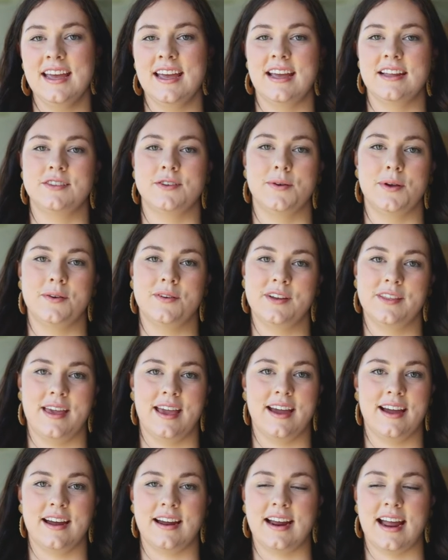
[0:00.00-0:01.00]
And so we were
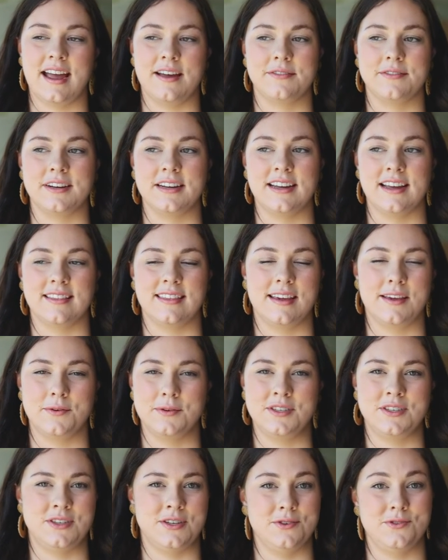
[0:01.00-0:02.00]
there every, I think it
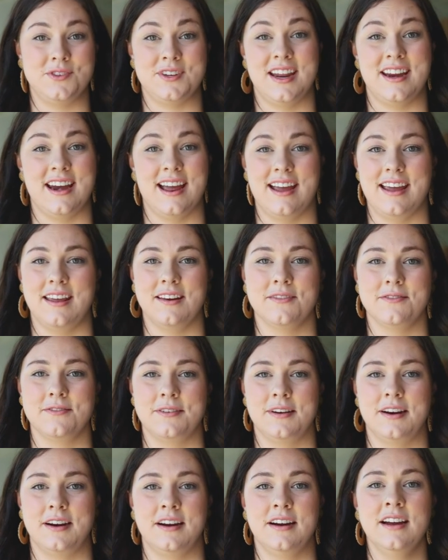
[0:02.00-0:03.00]
was Tuesday night,
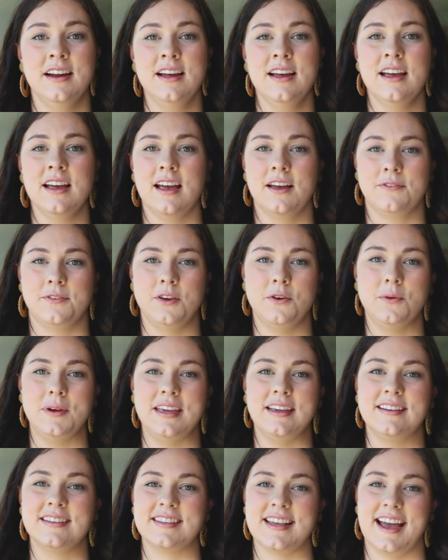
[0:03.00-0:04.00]
for a few
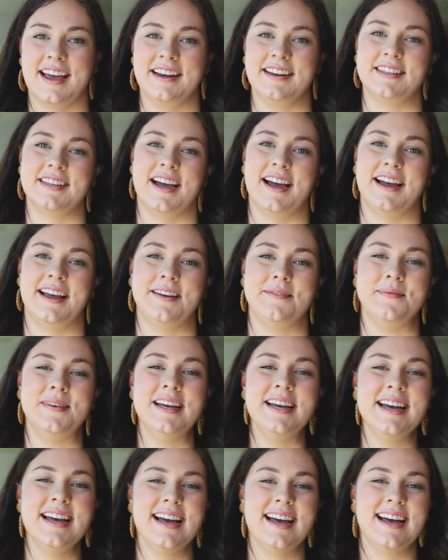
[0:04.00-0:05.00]
weeks at a time.
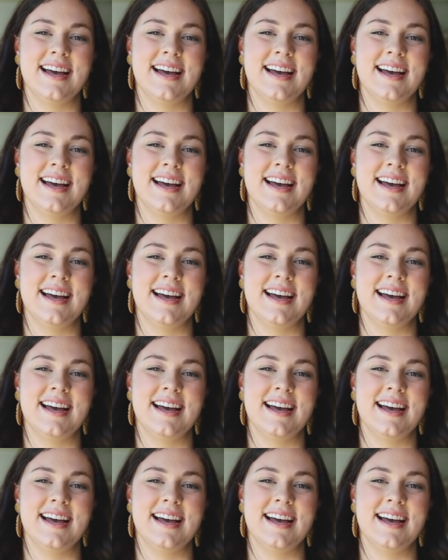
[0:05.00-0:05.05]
